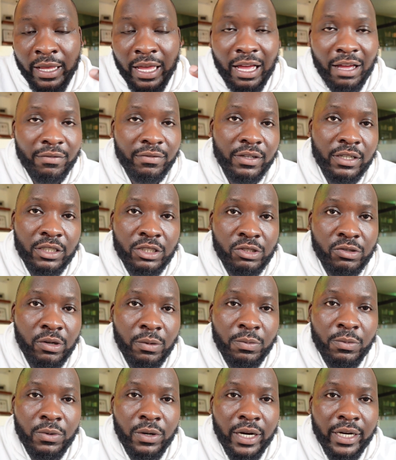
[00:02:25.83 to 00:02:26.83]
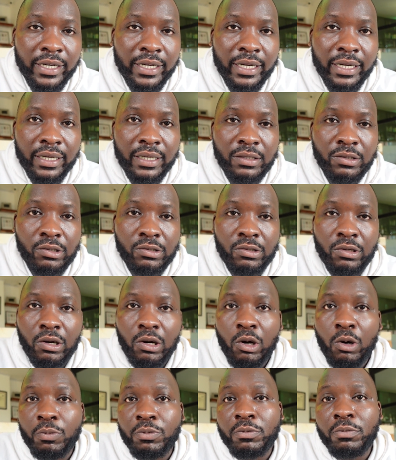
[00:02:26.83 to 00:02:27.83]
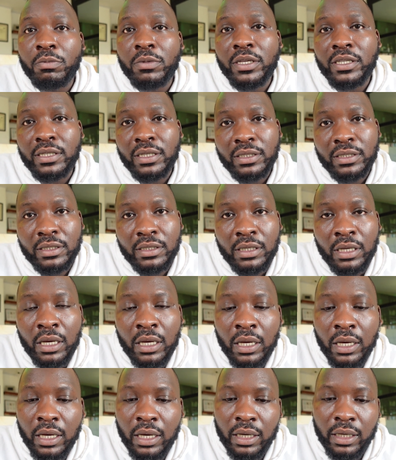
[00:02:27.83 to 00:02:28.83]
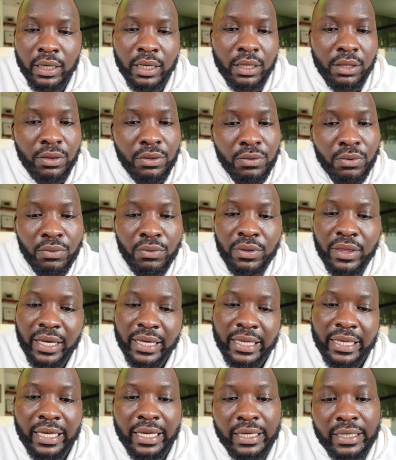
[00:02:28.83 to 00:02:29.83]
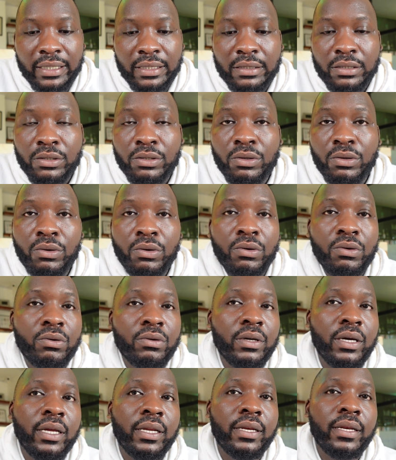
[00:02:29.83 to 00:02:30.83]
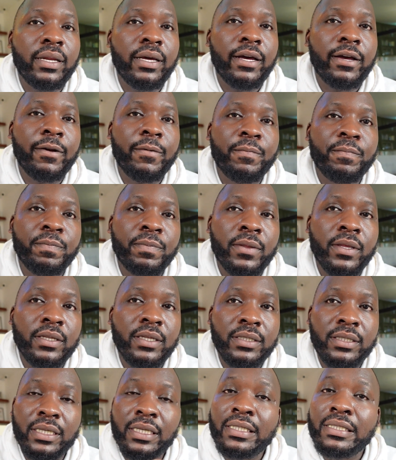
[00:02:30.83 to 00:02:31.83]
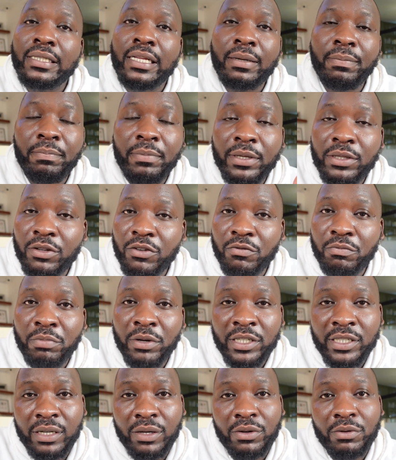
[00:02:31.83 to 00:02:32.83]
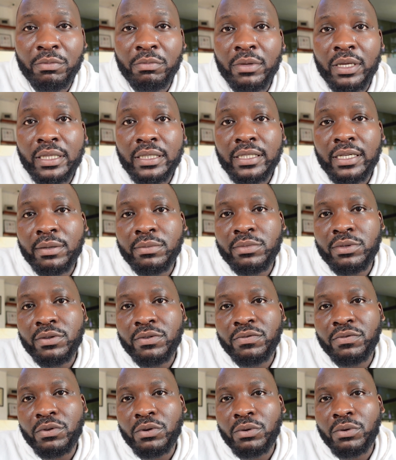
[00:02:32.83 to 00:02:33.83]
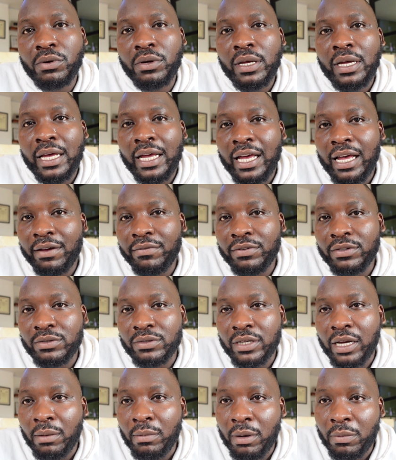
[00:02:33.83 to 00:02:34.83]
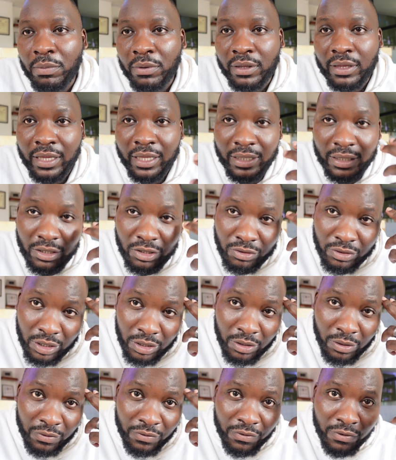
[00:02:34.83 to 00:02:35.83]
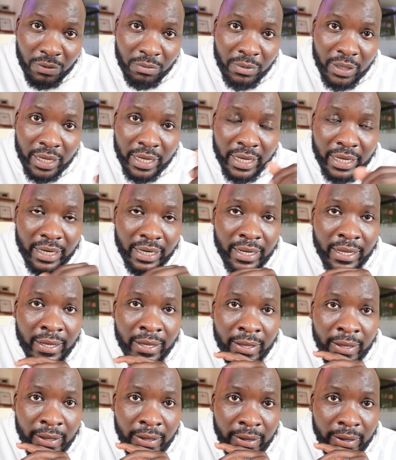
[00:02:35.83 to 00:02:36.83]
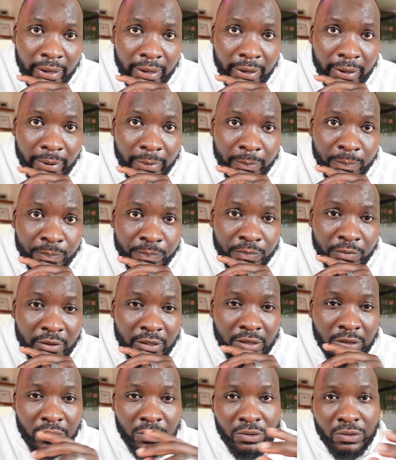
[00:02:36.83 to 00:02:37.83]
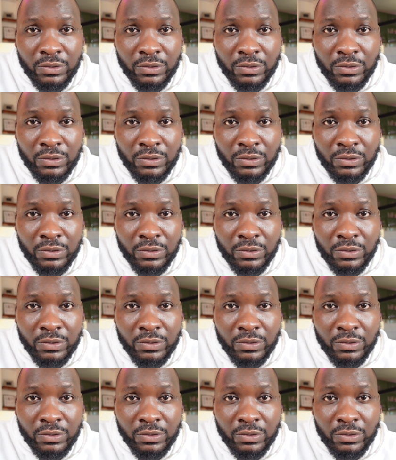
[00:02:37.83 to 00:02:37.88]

Having a script writer has also helped me just get through the kinks, and it has eased a bit of pressure on me in terms of, having to come up with things straight off from the head. This